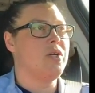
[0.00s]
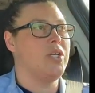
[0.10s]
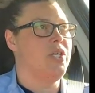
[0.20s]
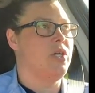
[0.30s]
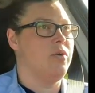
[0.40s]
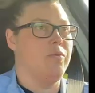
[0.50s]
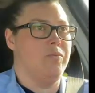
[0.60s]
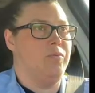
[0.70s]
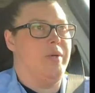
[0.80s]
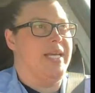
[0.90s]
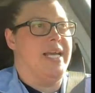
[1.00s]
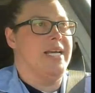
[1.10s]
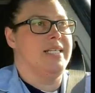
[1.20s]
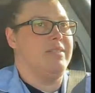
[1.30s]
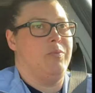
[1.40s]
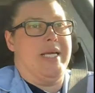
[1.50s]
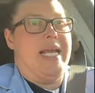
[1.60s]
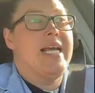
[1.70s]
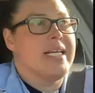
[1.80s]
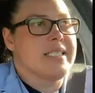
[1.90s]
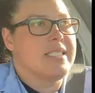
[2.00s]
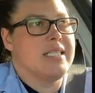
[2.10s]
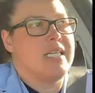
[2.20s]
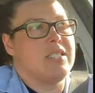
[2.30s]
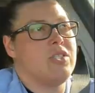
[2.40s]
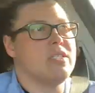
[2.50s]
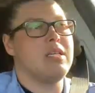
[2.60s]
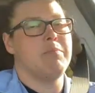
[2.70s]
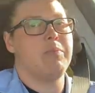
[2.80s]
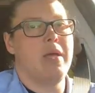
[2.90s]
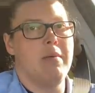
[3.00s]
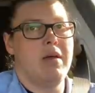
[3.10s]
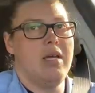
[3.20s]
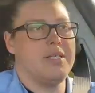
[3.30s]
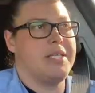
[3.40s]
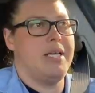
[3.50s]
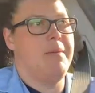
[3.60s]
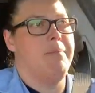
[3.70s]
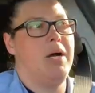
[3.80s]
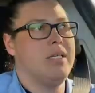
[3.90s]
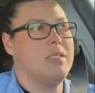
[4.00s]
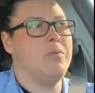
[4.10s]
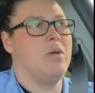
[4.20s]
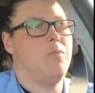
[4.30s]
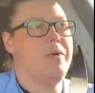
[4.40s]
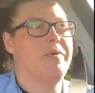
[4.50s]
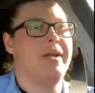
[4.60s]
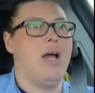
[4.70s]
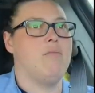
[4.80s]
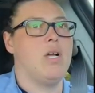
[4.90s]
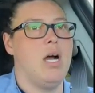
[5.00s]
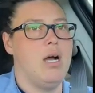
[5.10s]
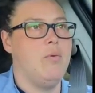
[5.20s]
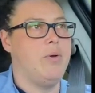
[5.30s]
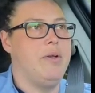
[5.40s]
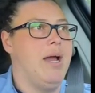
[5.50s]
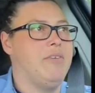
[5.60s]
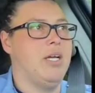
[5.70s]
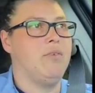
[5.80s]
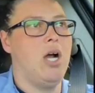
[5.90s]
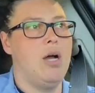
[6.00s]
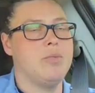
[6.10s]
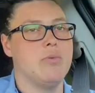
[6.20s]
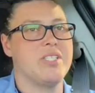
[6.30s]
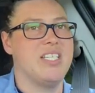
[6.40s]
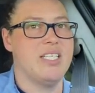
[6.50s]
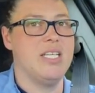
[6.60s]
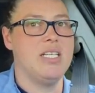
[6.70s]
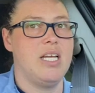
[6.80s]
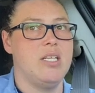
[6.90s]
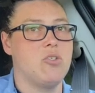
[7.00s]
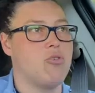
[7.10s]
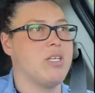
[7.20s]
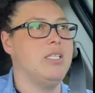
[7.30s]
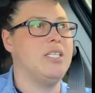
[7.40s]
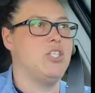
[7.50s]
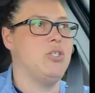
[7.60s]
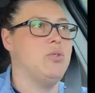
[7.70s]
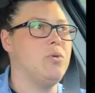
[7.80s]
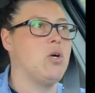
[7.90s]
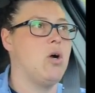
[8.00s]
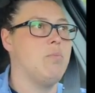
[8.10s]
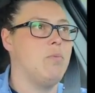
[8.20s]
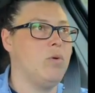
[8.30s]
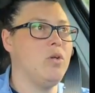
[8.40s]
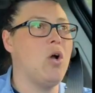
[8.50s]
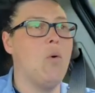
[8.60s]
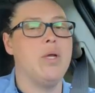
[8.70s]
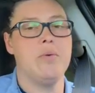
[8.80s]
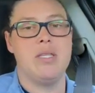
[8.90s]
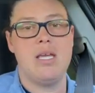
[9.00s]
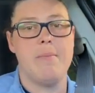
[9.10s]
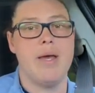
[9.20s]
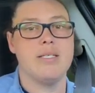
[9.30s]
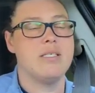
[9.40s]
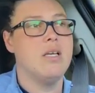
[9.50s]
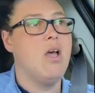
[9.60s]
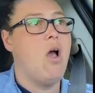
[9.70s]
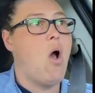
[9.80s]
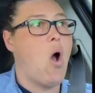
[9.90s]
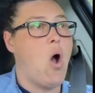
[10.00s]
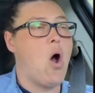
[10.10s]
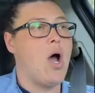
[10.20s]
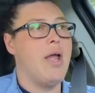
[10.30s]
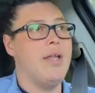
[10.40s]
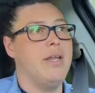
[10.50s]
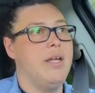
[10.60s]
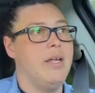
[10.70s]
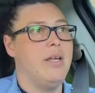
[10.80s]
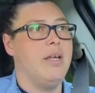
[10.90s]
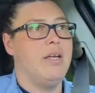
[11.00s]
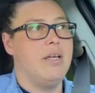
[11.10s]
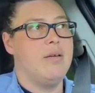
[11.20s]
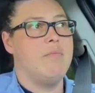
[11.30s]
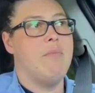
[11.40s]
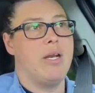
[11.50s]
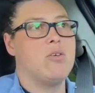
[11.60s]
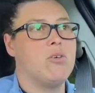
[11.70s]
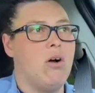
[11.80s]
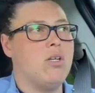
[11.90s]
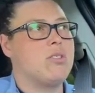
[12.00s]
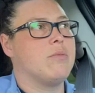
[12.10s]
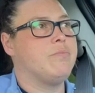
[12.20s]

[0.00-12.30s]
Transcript: You know, we can't. That's just, it's impossible. We would have to have cops that were designated strictly to going with EMS on medical calls.